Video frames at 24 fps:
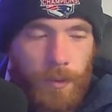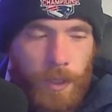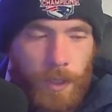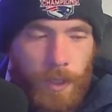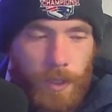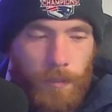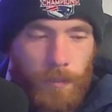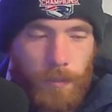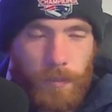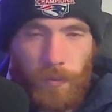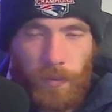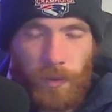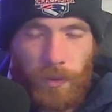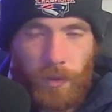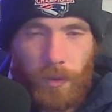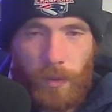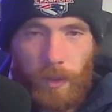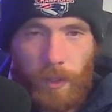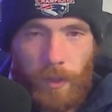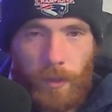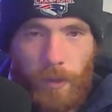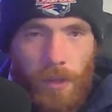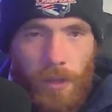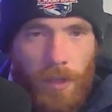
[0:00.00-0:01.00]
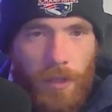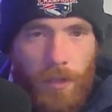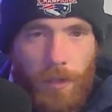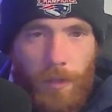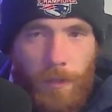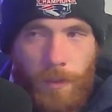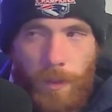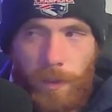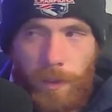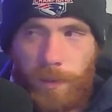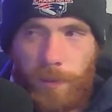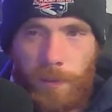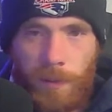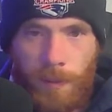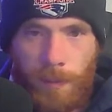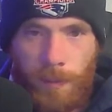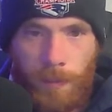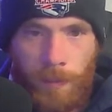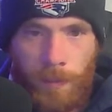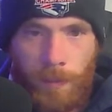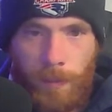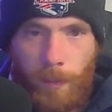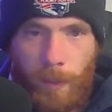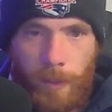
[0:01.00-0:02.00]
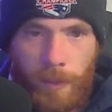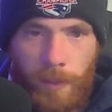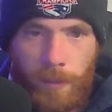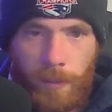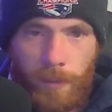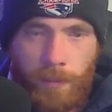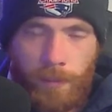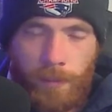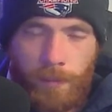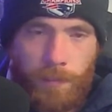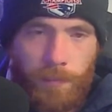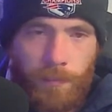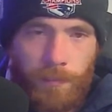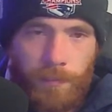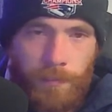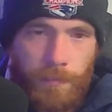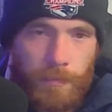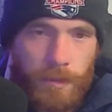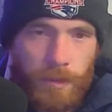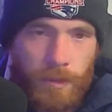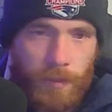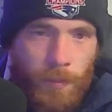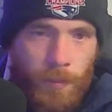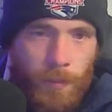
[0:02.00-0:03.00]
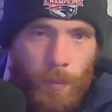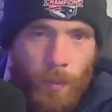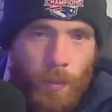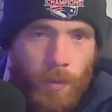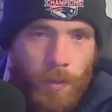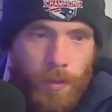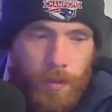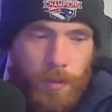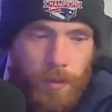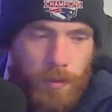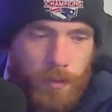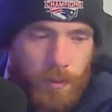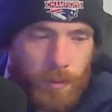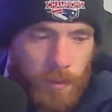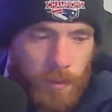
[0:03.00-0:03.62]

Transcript: teams for like longer than most people have liked the sport.